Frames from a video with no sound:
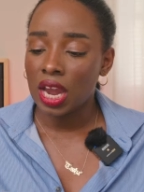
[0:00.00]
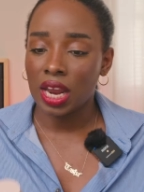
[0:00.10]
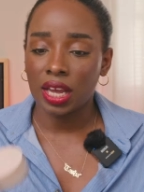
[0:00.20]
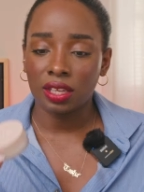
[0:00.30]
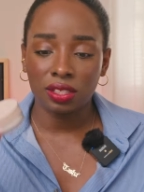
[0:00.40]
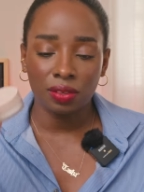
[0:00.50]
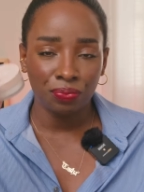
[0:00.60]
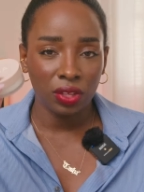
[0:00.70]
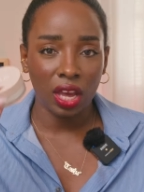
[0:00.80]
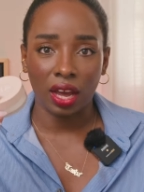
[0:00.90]
And
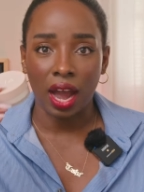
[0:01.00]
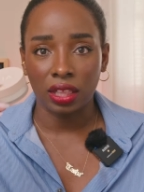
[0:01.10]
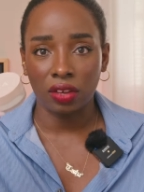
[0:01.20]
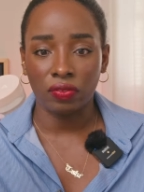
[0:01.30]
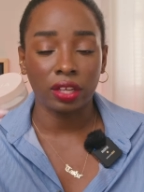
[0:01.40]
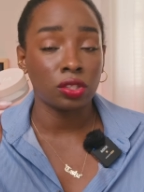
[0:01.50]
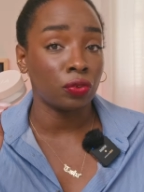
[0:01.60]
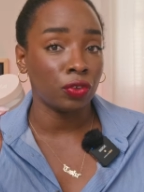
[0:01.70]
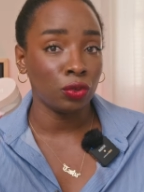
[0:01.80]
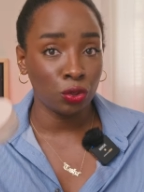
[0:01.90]
yeah, I love that. So
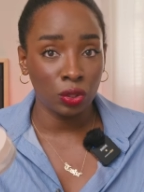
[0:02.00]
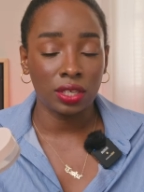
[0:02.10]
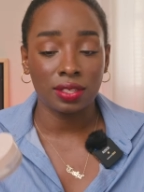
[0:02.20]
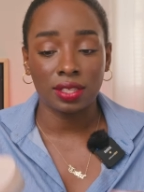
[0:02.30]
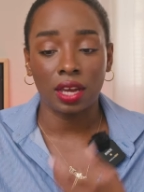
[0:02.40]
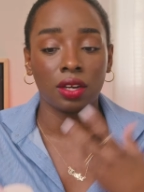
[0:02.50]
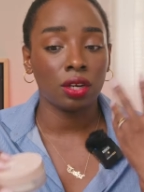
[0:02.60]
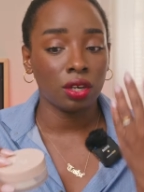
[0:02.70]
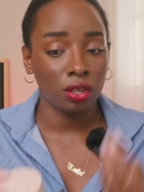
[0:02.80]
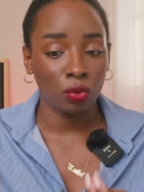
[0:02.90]
if you do need to set
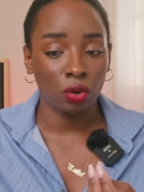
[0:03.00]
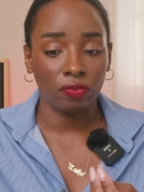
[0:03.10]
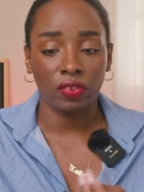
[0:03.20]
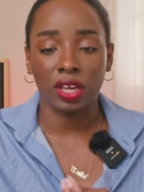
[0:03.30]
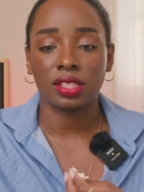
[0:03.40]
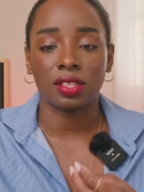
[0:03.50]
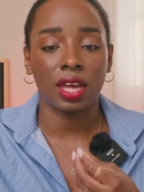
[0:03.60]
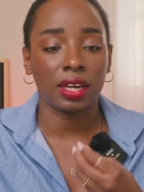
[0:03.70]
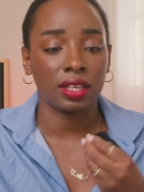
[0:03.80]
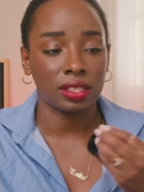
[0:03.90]
your face,
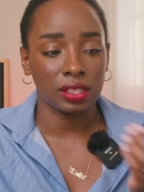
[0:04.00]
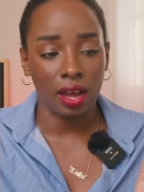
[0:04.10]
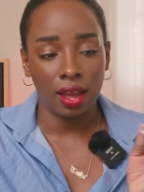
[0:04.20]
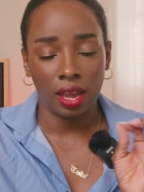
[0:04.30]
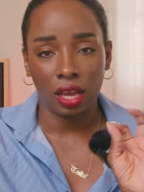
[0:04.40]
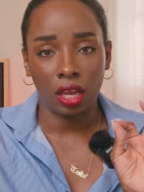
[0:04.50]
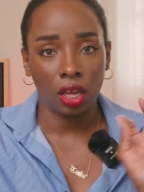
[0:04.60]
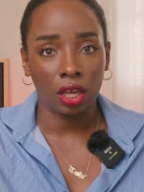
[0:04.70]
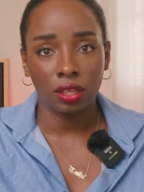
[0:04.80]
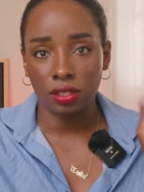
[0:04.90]
that is
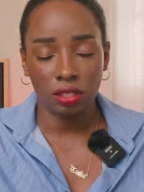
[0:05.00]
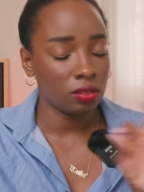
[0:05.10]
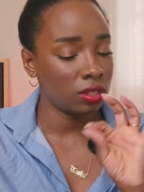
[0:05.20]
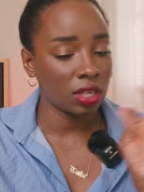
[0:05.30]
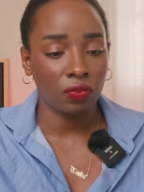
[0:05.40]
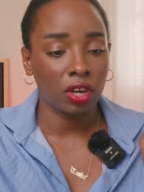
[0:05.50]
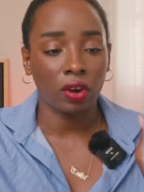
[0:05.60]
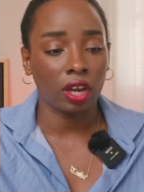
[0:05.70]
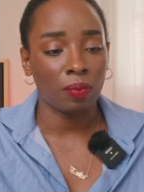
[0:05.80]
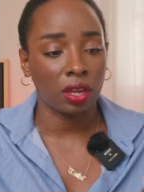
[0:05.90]
a definite
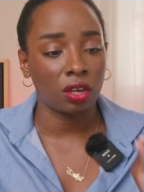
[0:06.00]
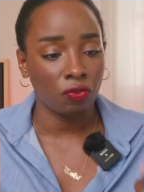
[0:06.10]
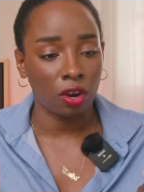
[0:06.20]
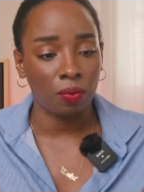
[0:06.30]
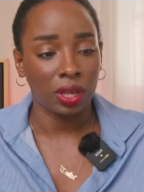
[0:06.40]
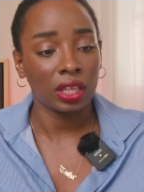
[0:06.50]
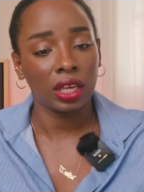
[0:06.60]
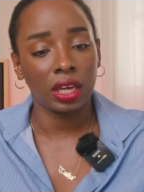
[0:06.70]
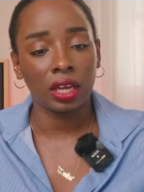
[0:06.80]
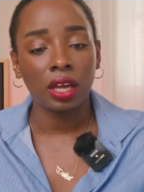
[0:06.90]
recommend from
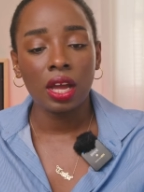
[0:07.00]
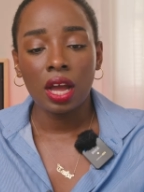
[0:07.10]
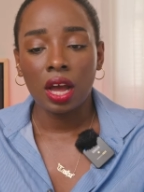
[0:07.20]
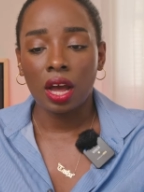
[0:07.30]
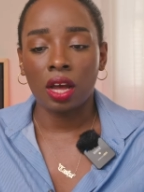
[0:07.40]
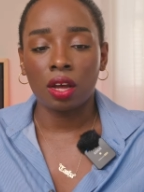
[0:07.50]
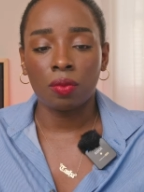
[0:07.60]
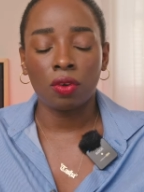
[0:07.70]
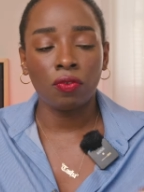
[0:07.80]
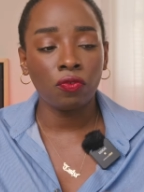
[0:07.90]
ILIA.
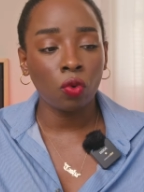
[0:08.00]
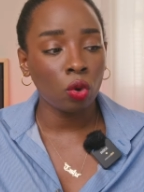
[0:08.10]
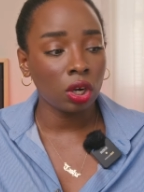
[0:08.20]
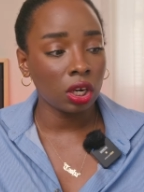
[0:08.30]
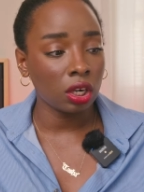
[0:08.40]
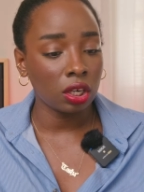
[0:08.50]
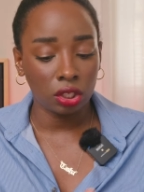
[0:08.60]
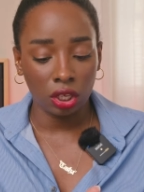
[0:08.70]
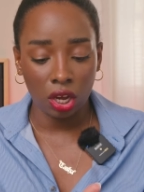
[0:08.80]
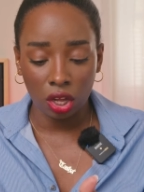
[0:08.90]
For
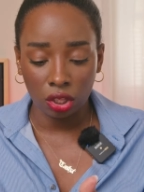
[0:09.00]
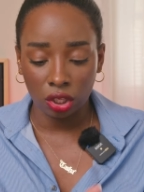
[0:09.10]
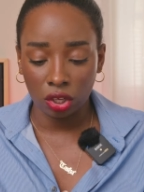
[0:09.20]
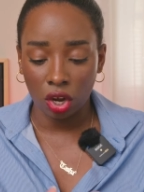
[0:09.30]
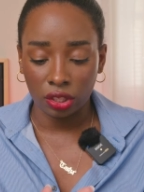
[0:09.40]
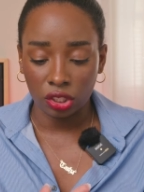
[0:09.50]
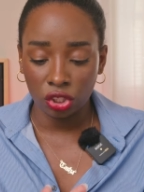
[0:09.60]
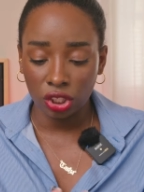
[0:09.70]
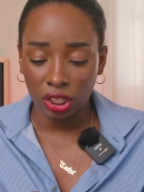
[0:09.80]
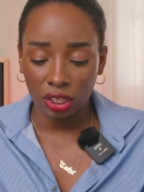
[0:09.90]
color on the
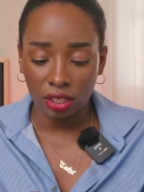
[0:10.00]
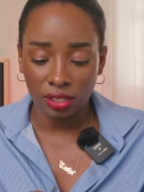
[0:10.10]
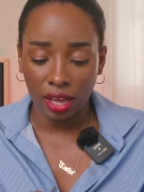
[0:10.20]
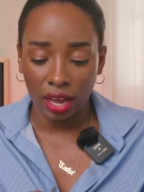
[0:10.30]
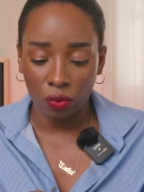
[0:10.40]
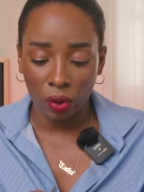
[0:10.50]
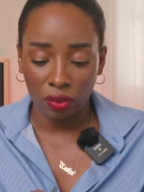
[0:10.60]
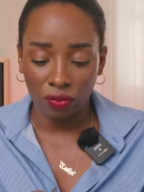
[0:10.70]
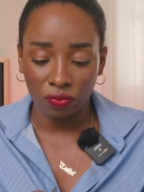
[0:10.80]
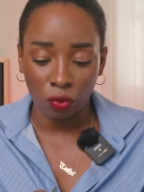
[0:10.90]
cheeks, I
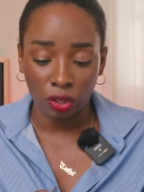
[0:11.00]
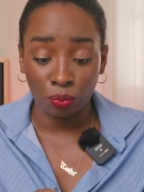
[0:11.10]
went for the